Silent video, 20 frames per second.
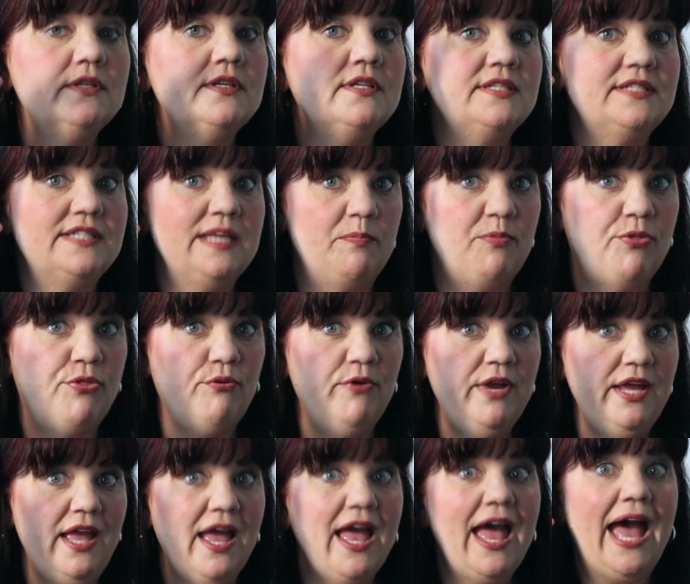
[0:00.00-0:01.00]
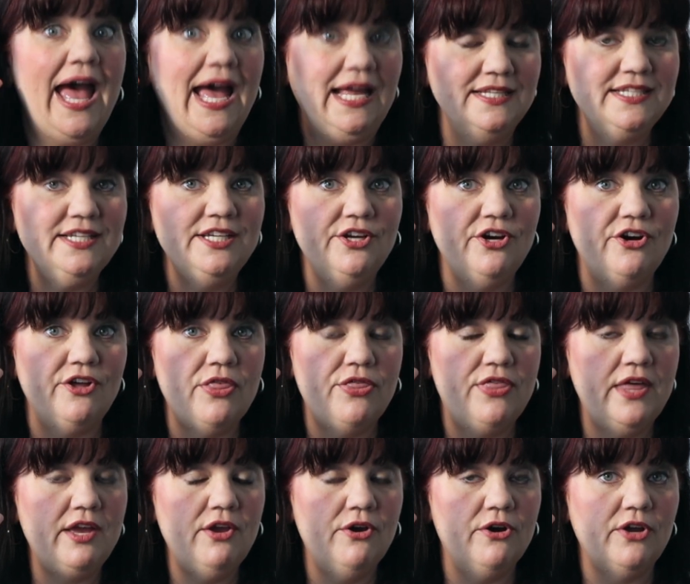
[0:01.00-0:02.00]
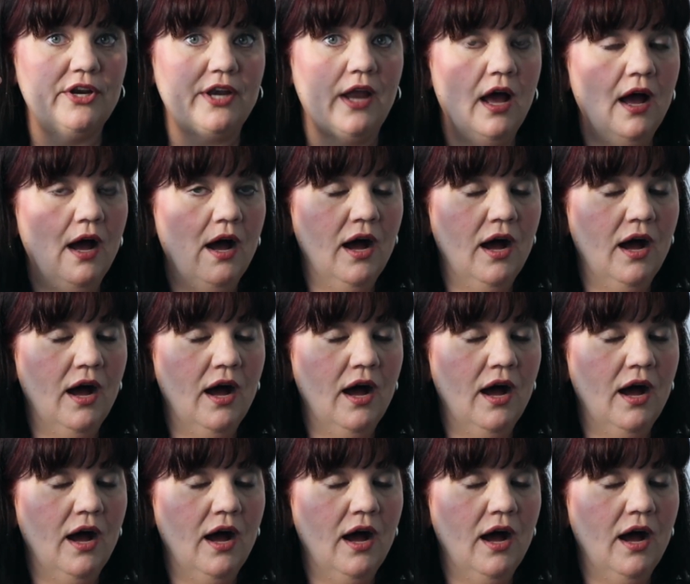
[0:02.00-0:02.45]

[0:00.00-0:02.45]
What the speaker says: Step 3, add the yawn.